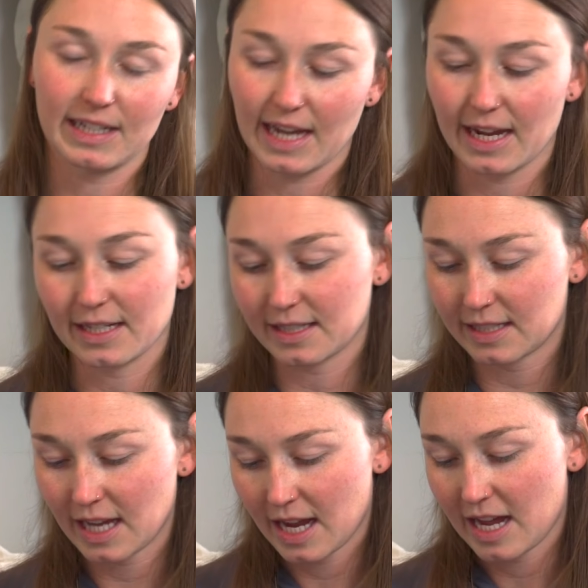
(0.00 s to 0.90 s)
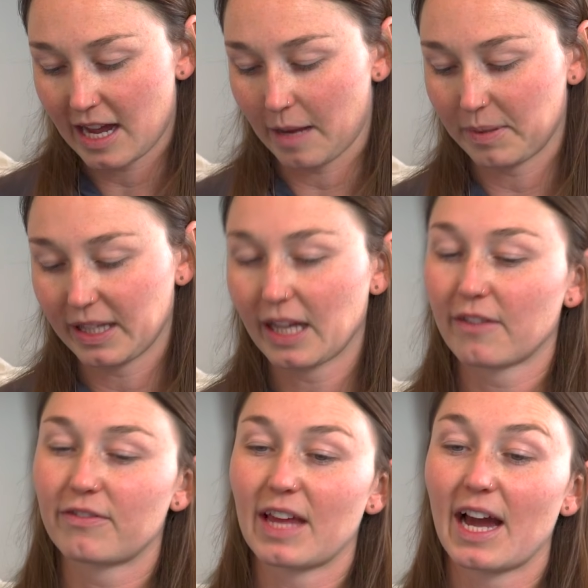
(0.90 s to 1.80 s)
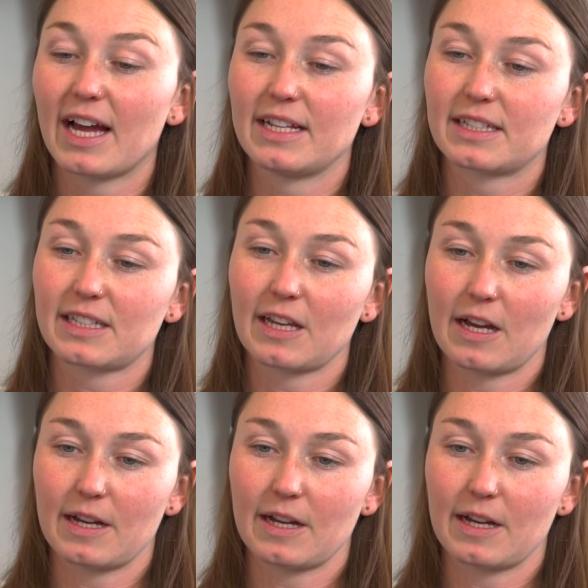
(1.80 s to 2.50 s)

case. I believe that